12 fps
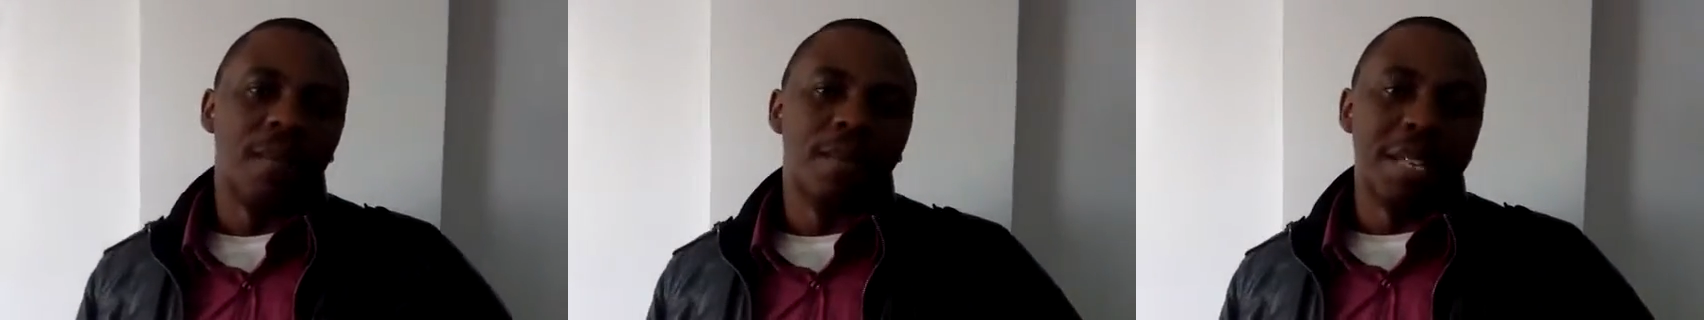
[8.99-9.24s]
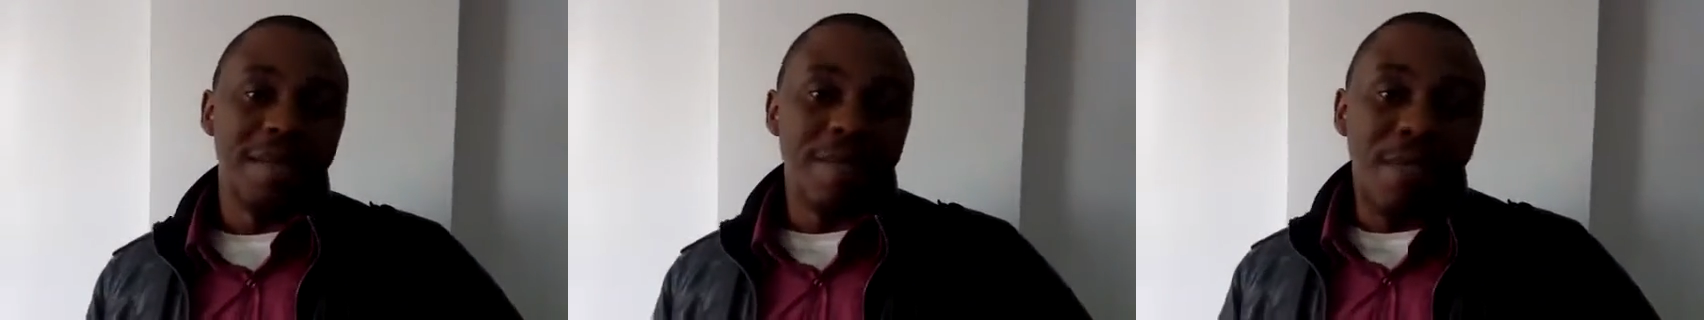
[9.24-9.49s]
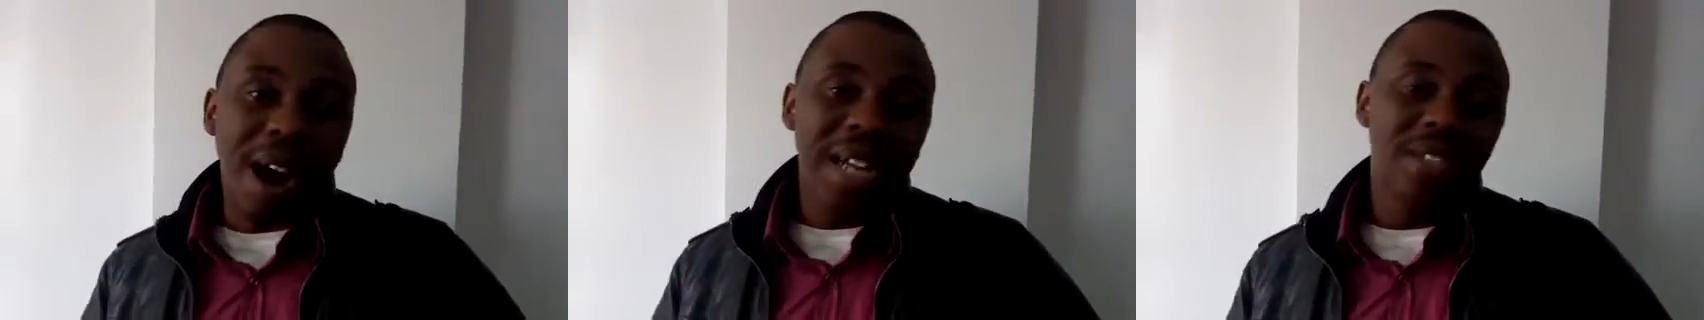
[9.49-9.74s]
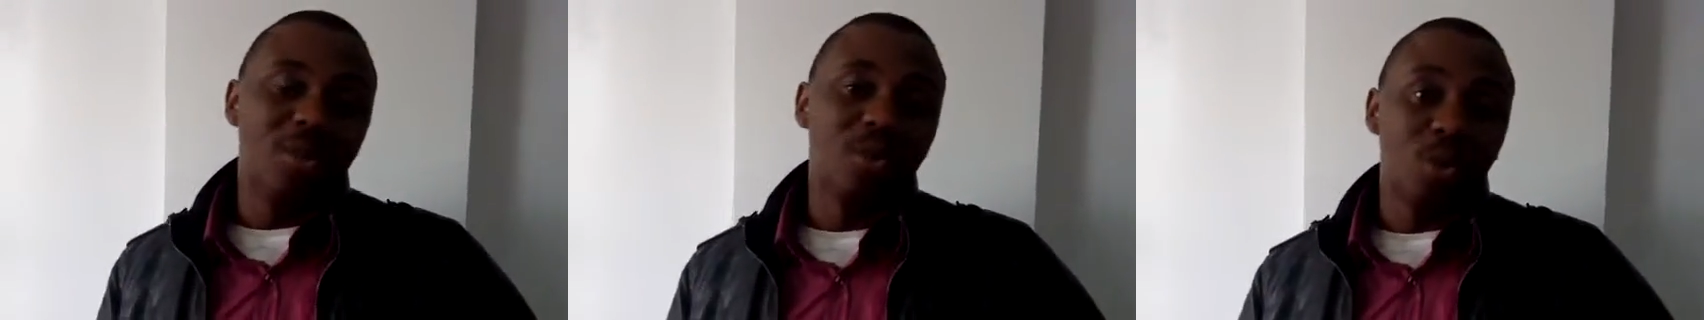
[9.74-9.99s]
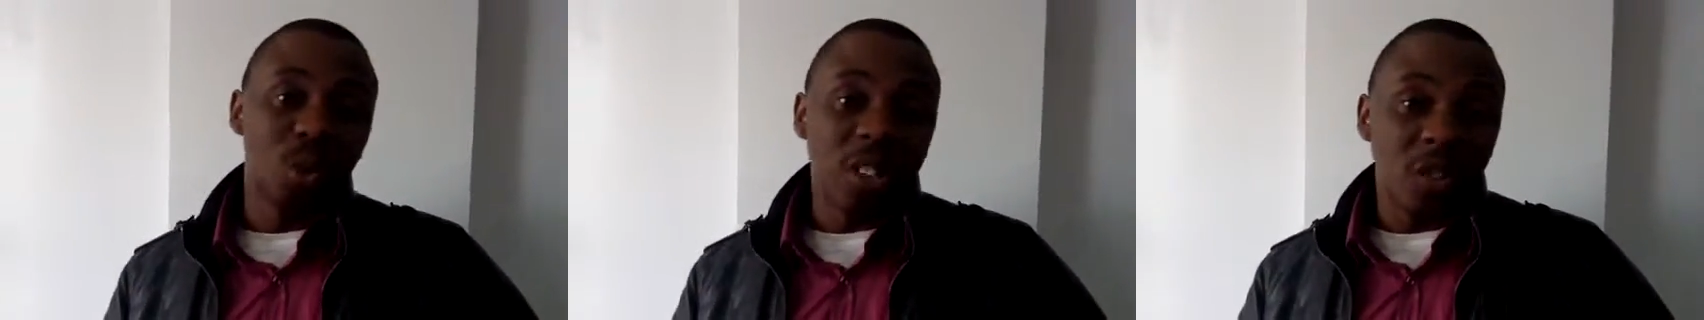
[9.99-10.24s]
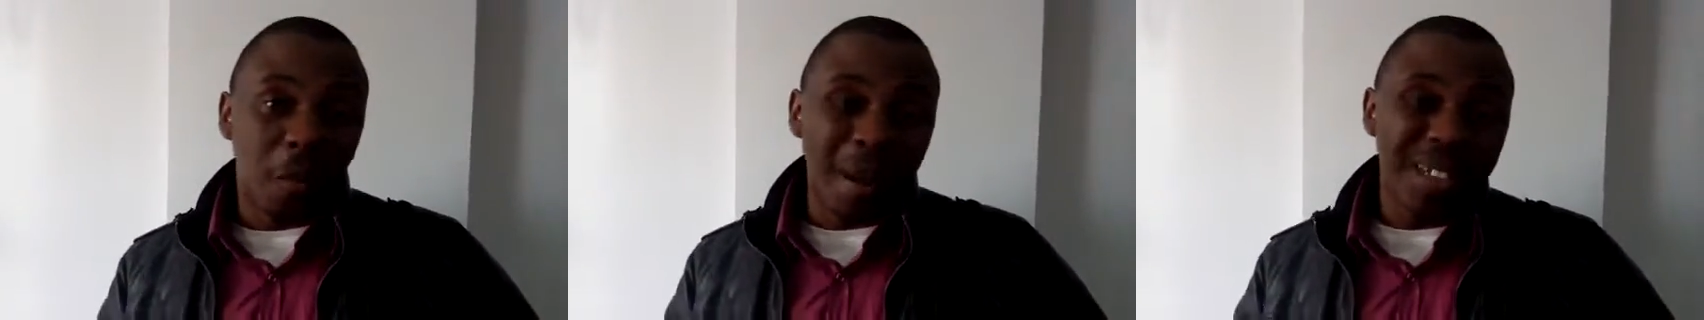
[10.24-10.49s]
invite you to a
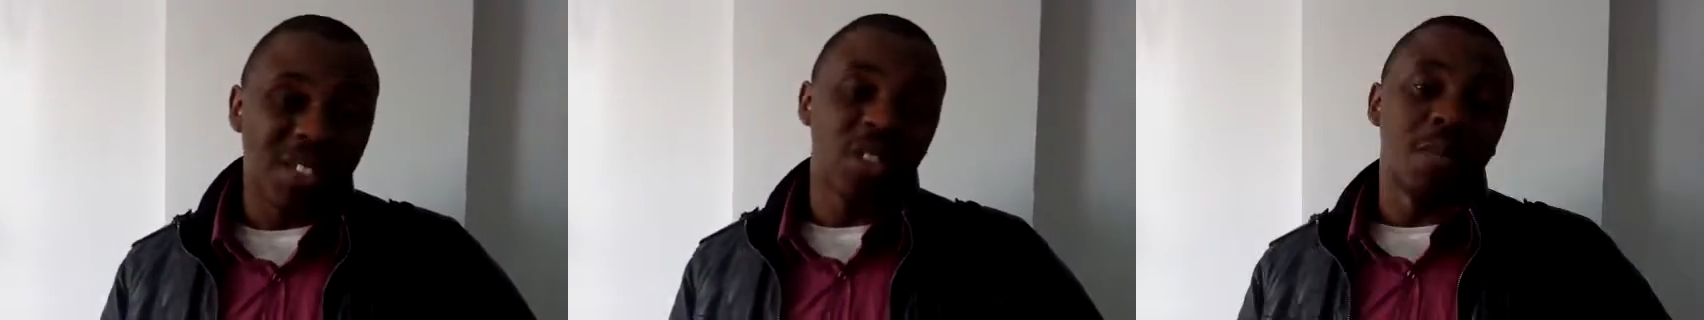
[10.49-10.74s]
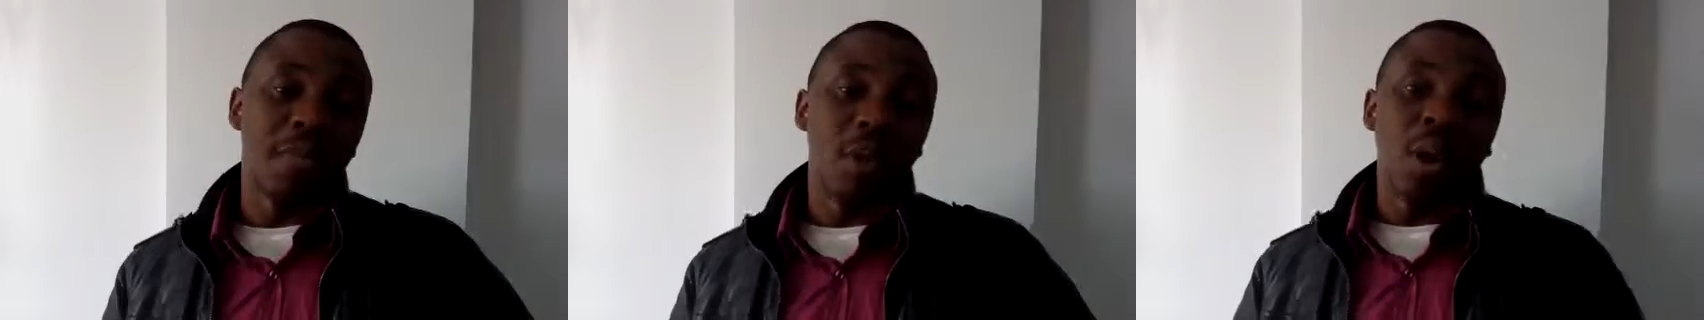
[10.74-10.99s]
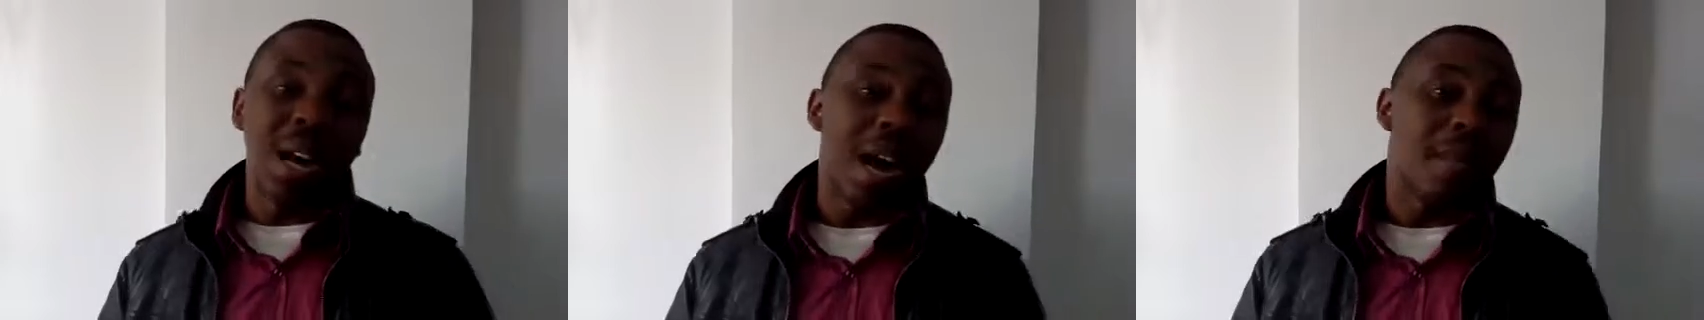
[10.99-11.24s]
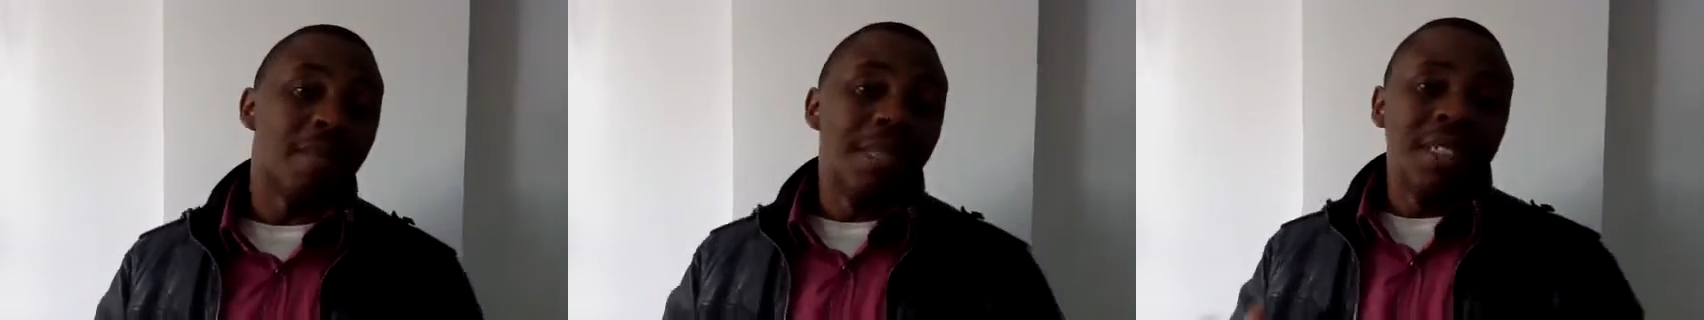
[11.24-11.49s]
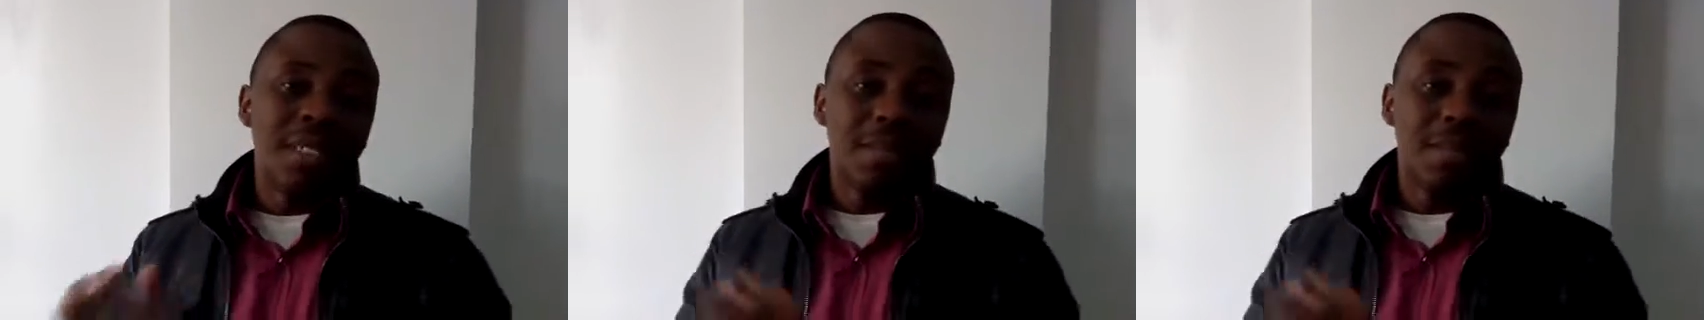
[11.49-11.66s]
special program